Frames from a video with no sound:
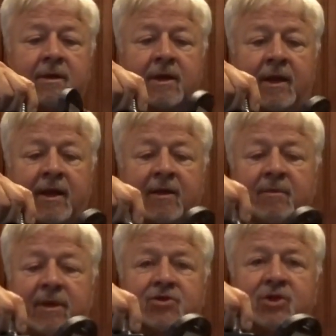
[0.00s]
and it can
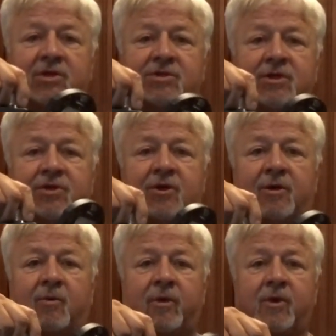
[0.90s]
be adjusted to
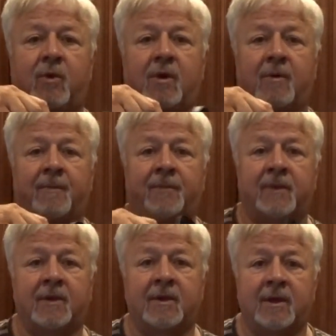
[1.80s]
turn where you want.
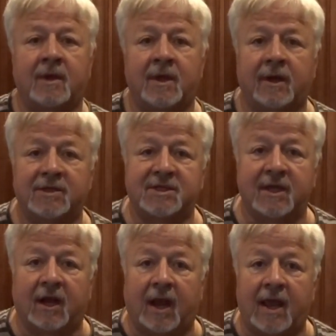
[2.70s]
Let's get
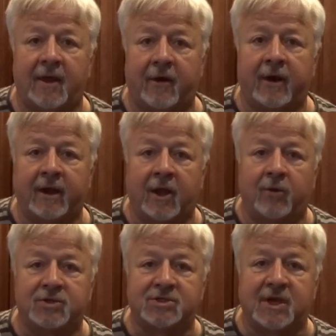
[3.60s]
a ladder and go
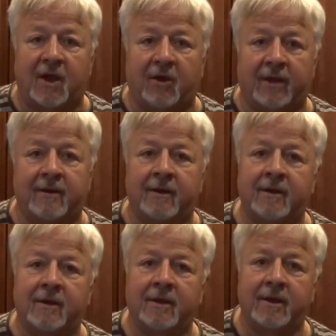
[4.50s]
install it
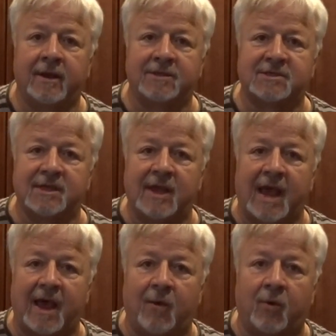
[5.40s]
and see
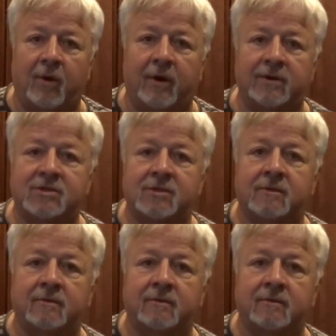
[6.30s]
how it works.